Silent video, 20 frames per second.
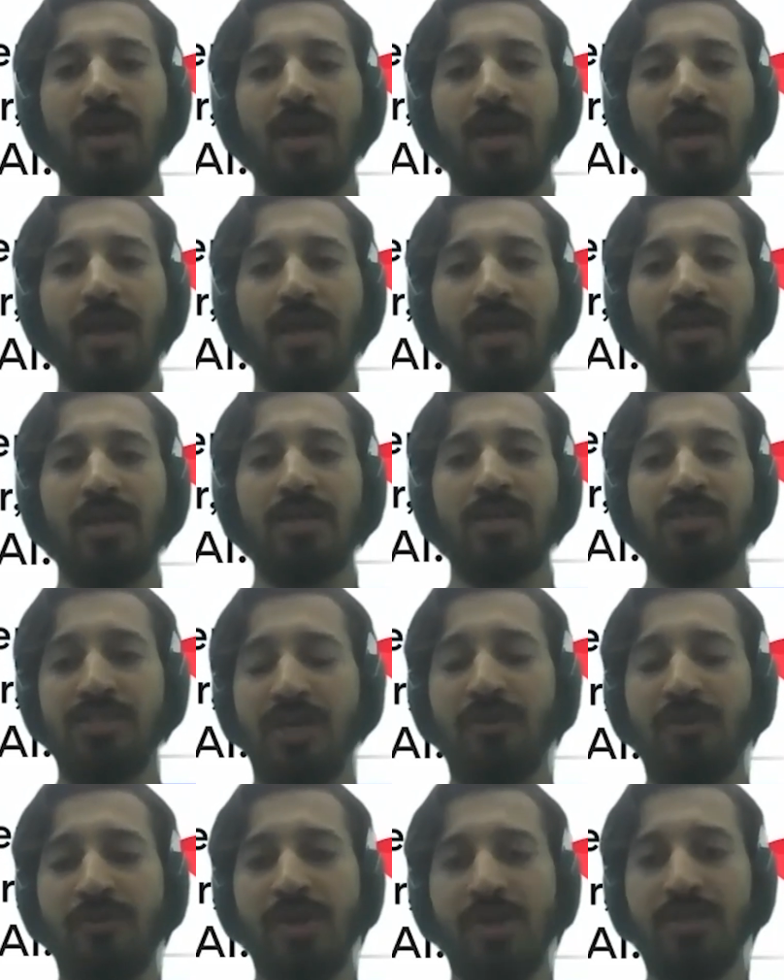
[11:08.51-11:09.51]
like its
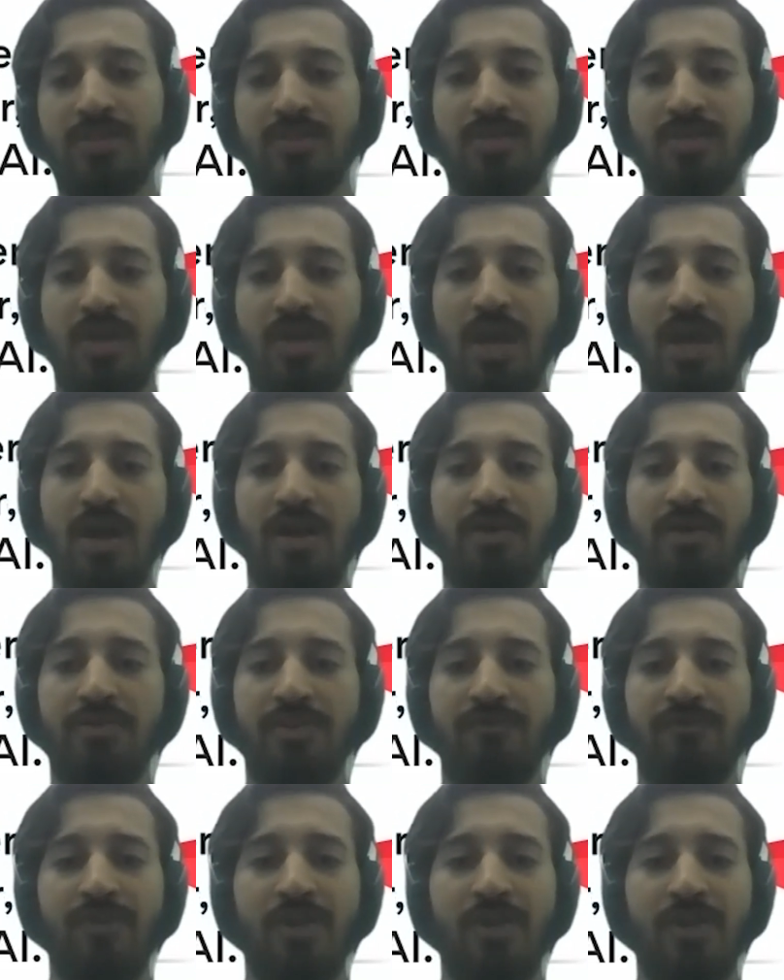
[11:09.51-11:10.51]
servers are
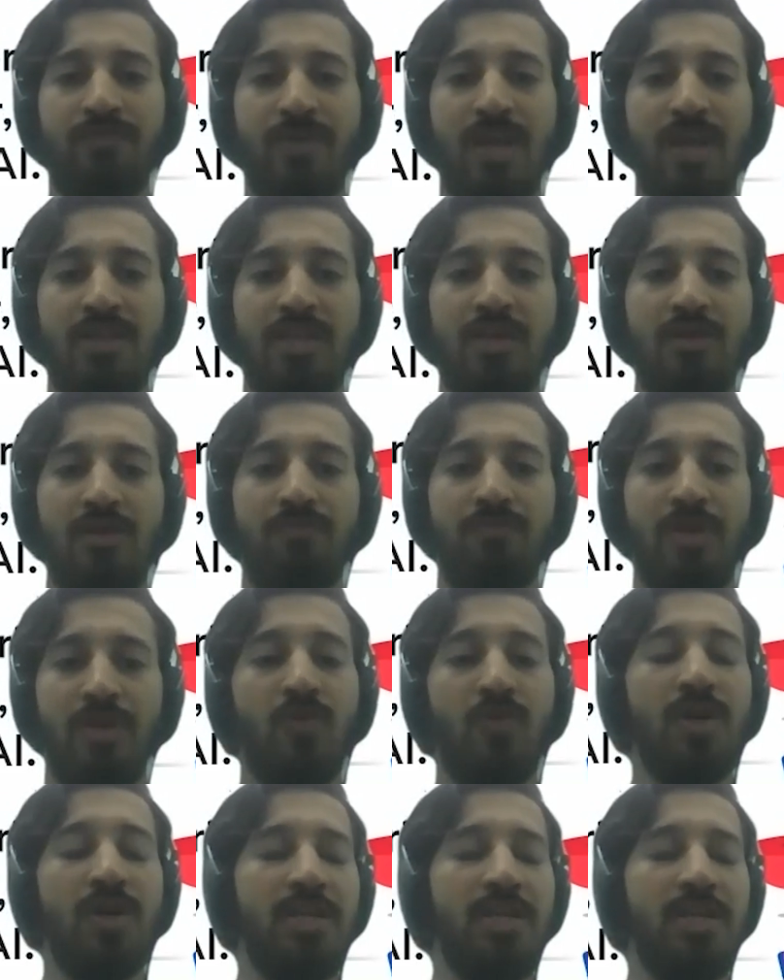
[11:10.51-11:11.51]
driven by the
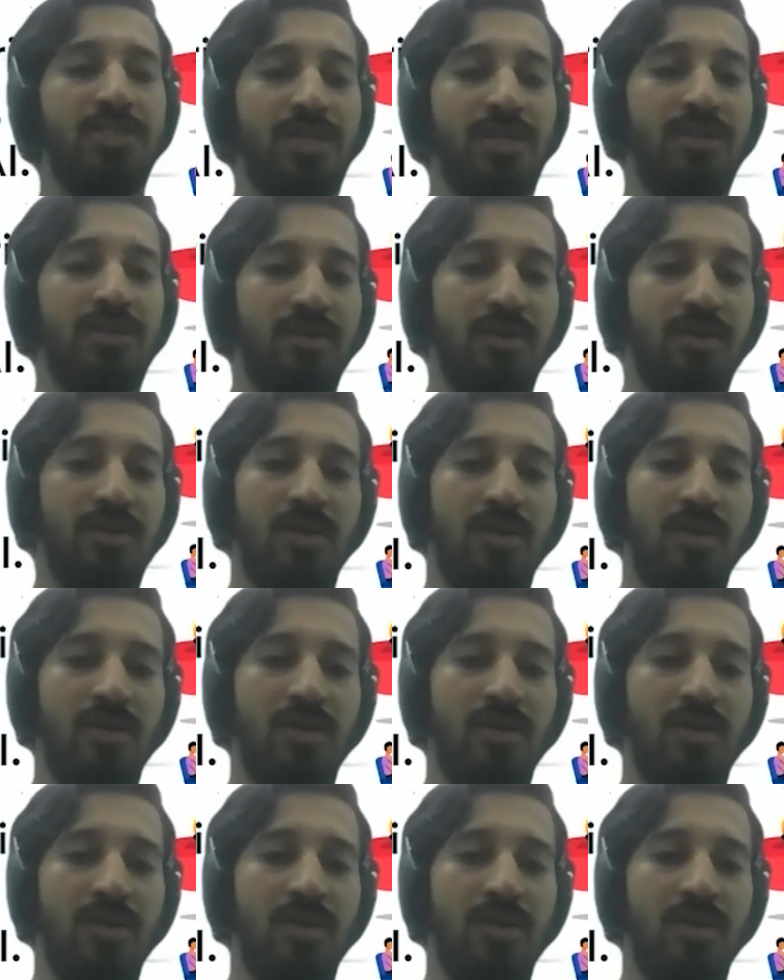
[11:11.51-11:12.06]
Big World engine.